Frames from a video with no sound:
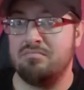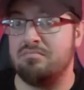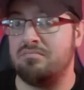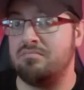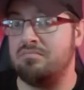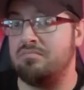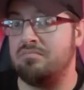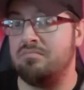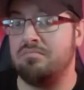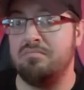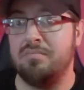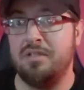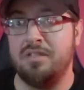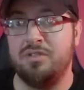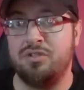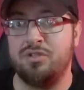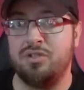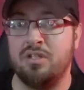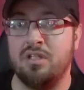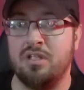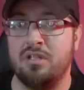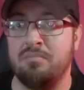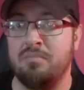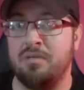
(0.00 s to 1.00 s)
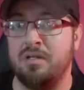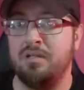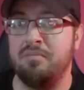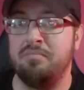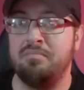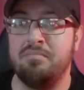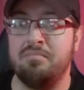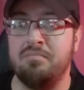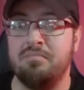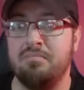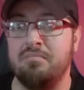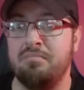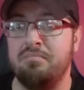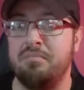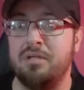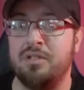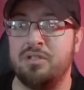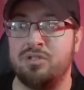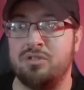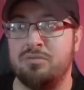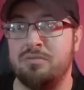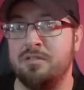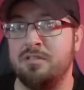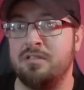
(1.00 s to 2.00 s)
made sure that my
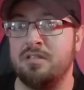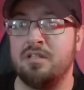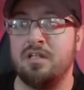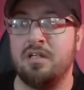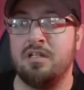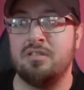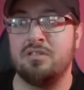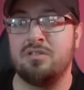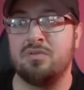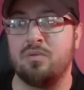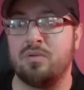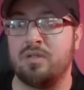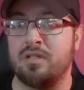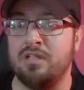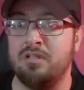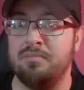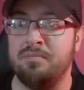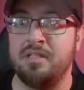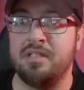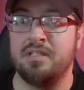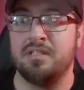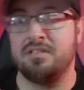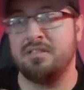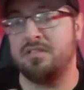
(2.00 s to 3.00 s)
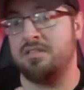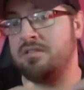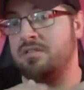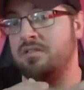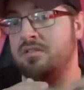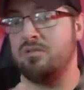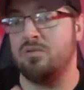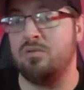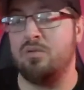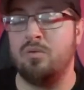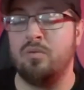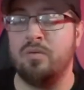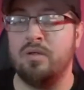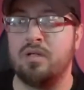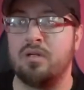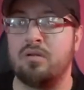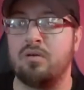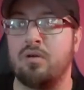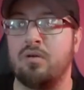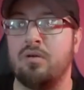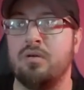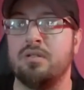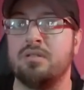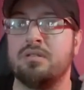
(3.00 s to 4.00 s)
measurement and cuts were going to be consistent the whole way
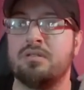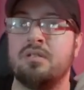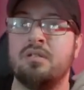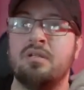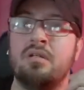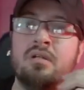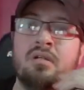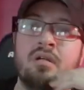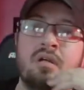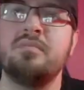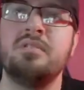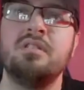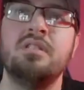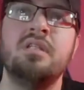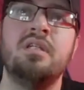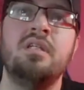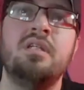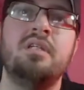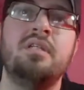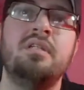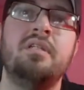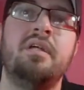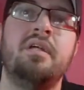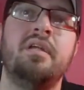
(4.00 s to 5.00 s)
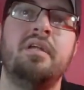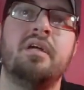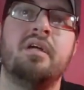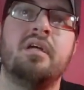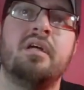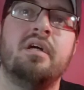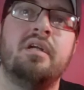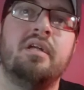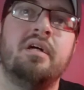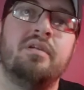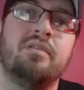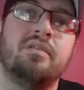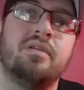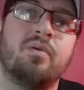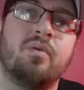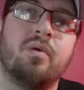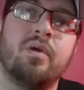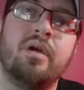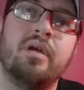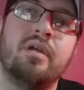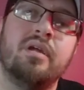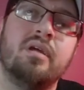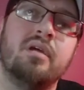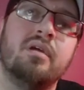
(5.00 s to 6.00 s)
across. And then I cut out the
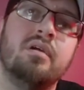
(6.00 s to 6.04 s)
grading.